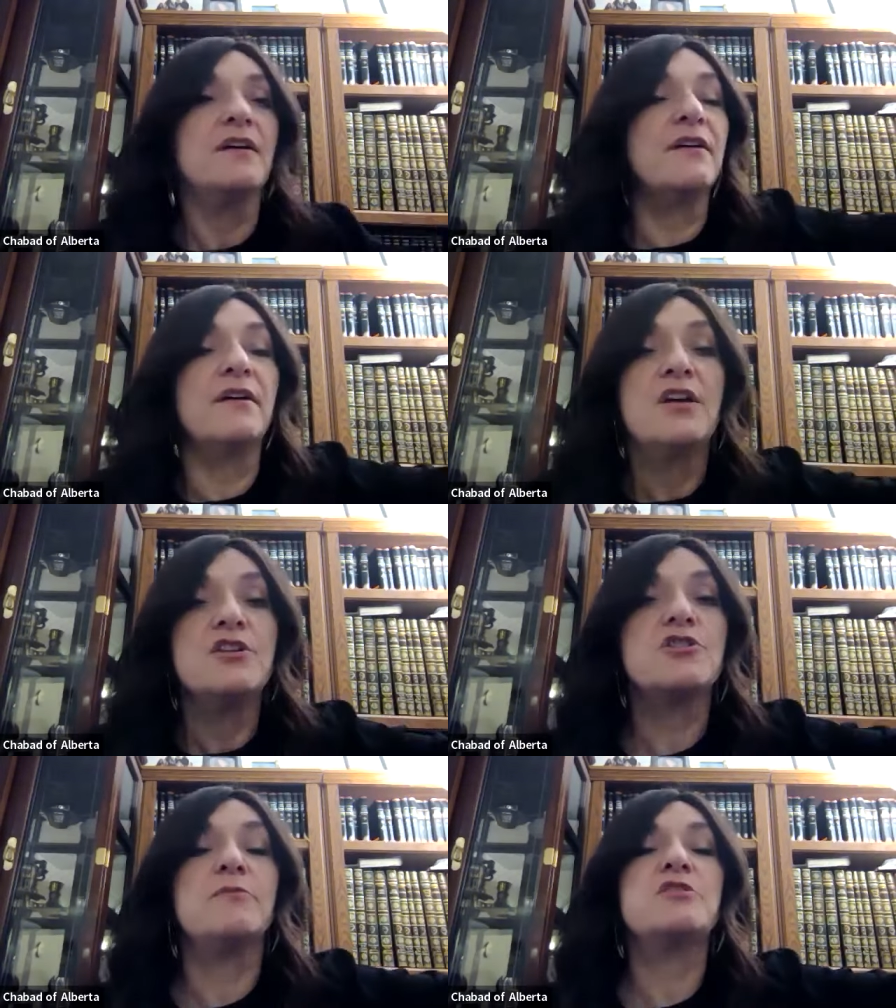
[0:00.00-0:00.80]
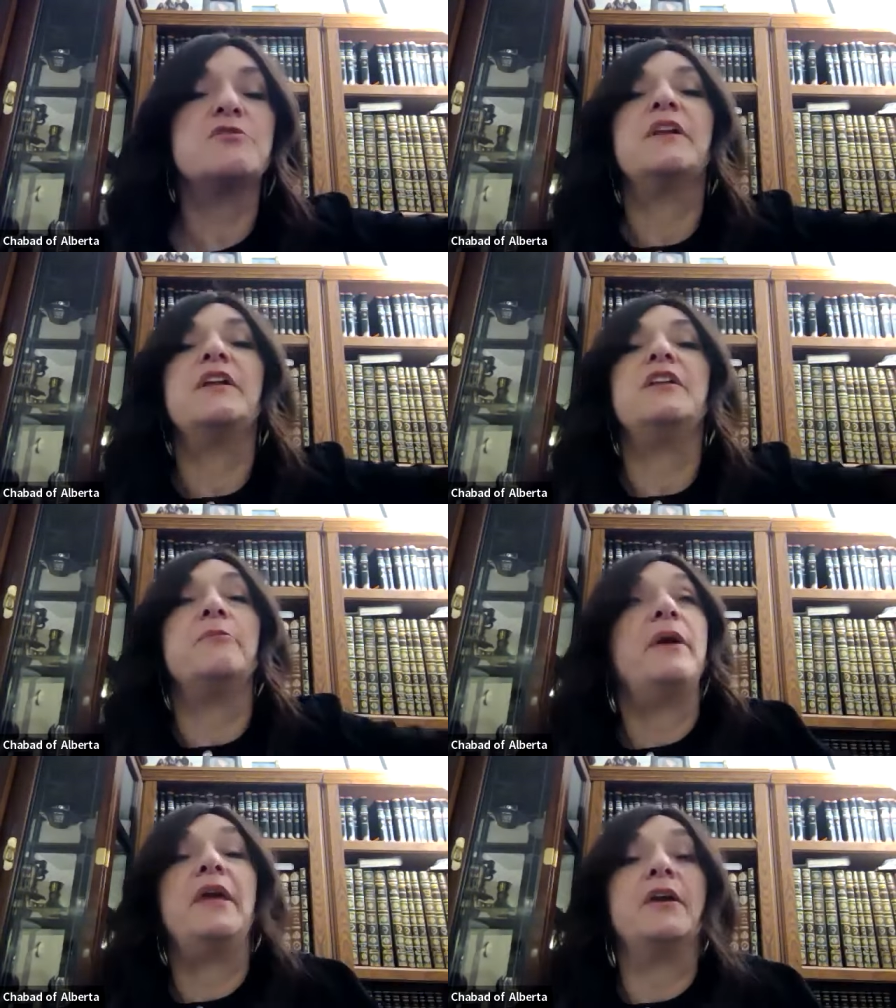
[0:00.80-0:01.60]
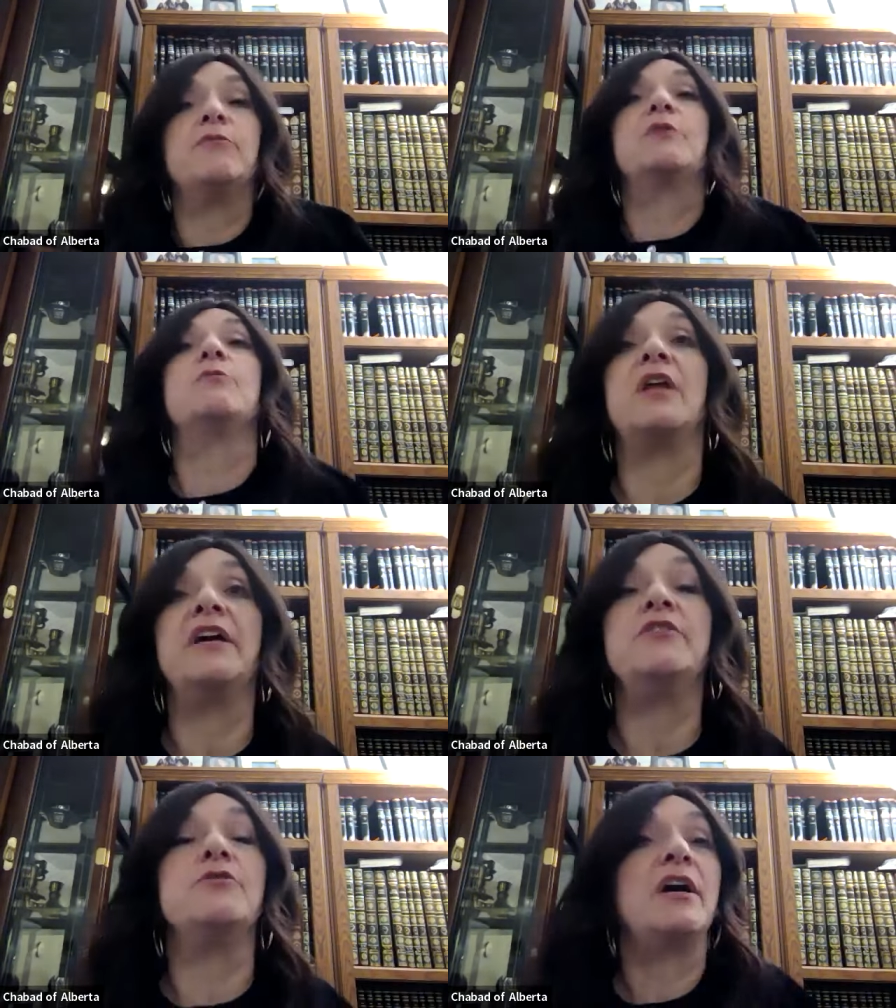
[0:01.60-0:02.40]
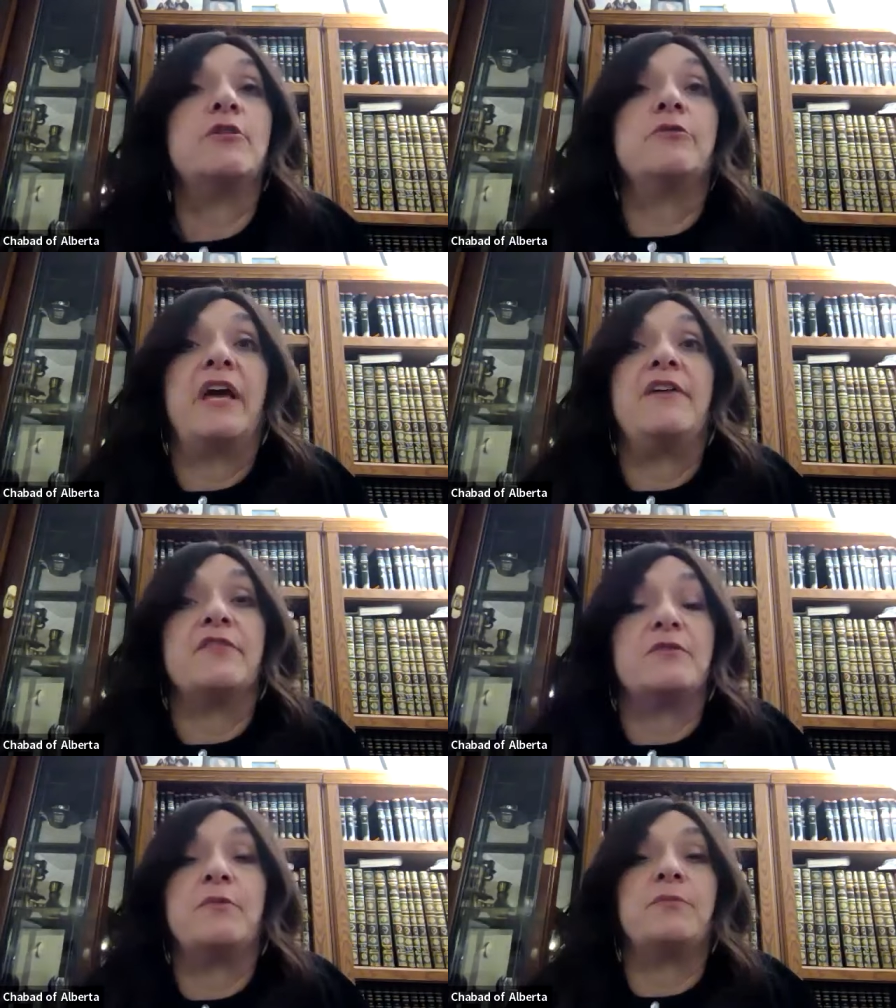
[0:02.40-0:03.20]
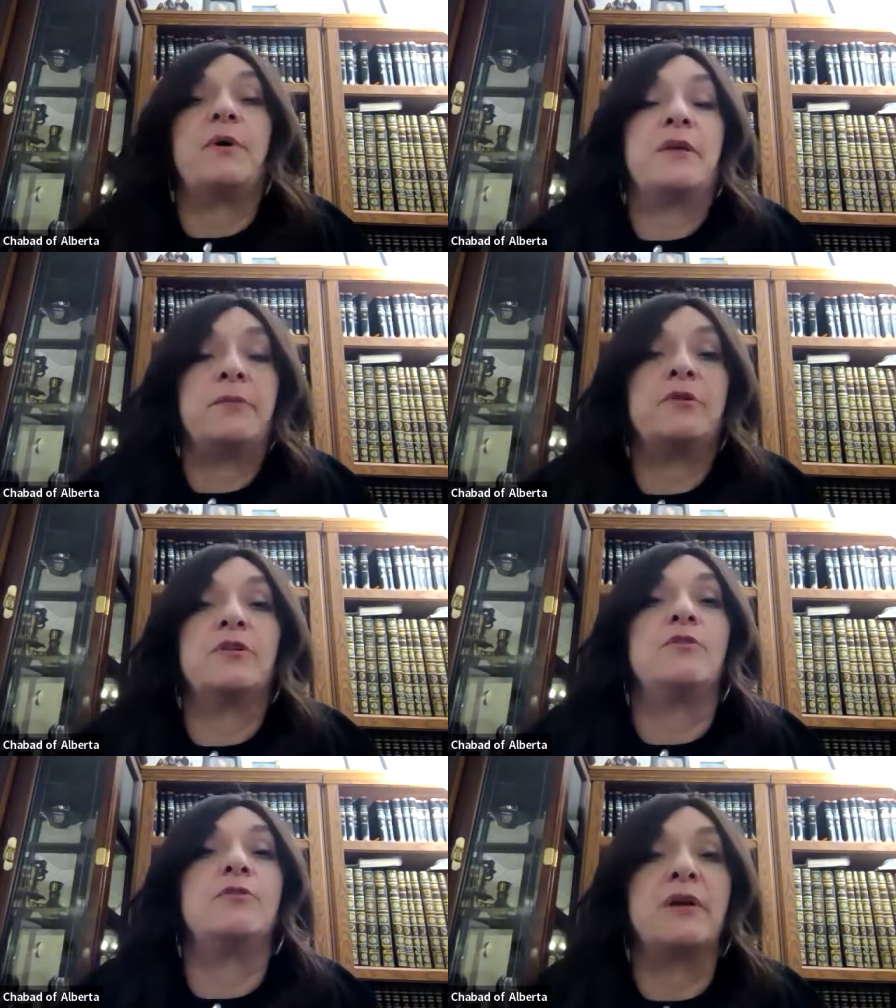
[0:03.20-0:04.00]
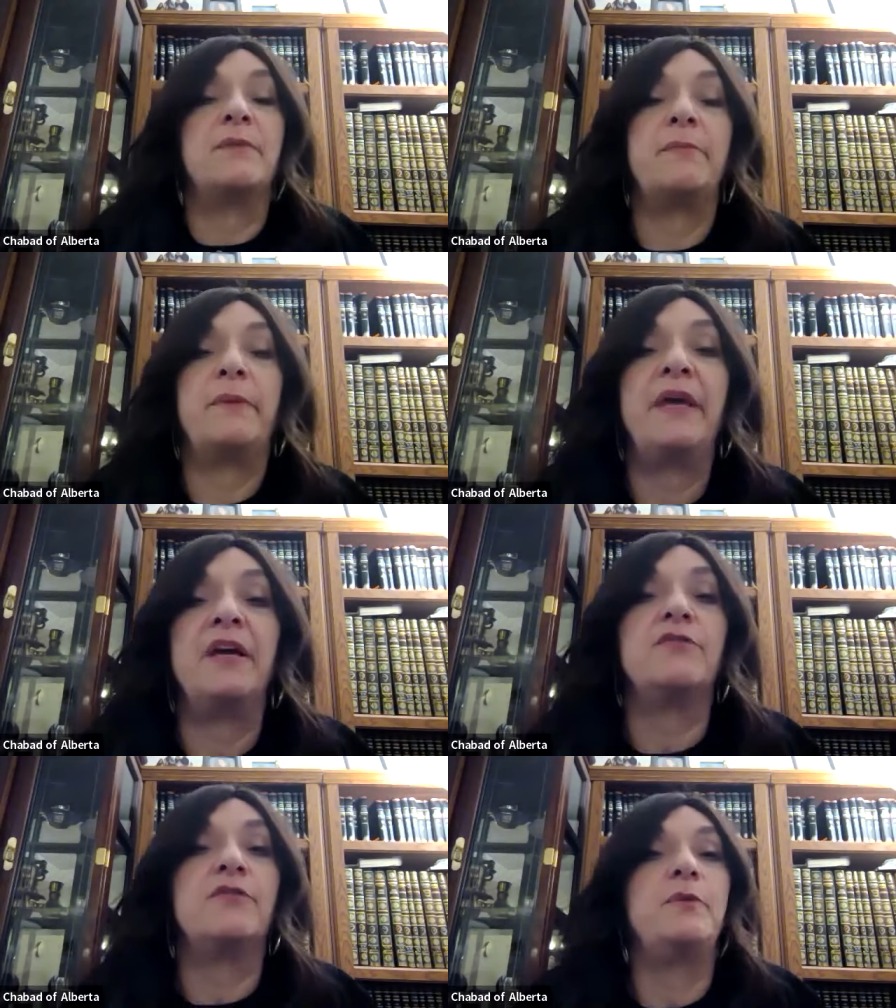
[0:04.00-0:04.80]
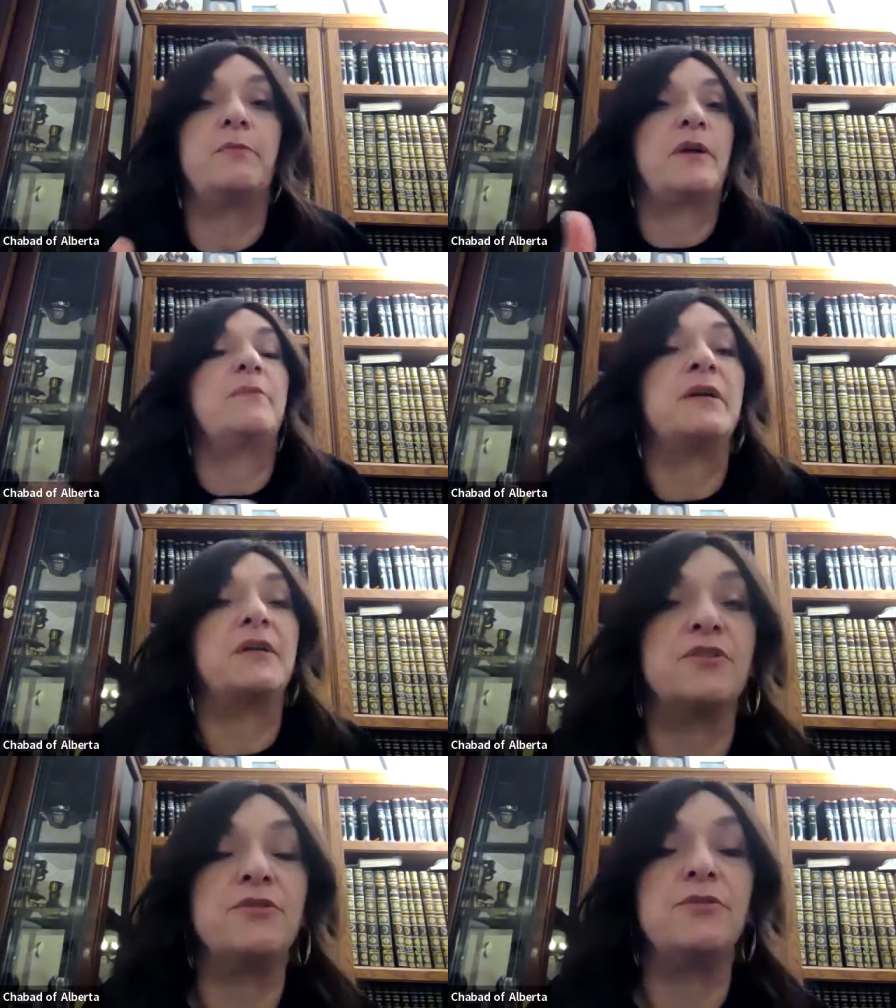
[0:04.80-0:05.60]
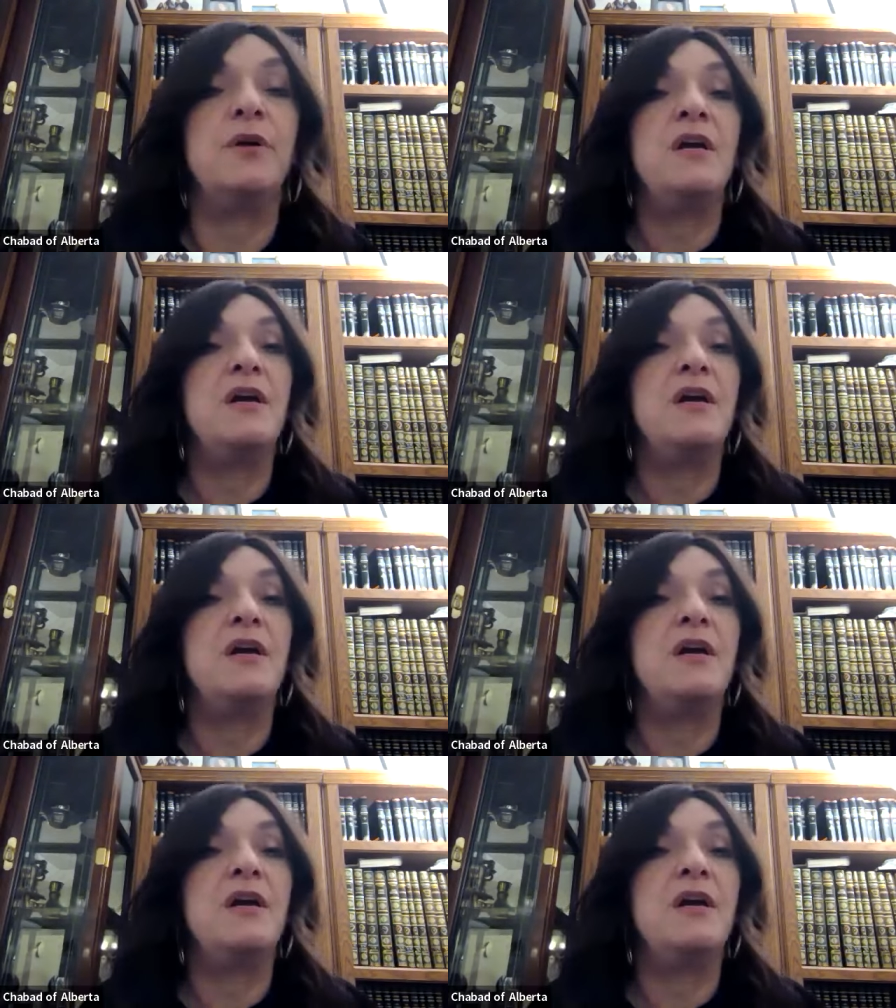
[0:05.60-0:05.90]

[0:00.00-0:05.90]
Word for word: uh, so much money in the bank, what will I do? I don't have it. What? What? I'm going to go rob a bank? God forbid. What am I going to do?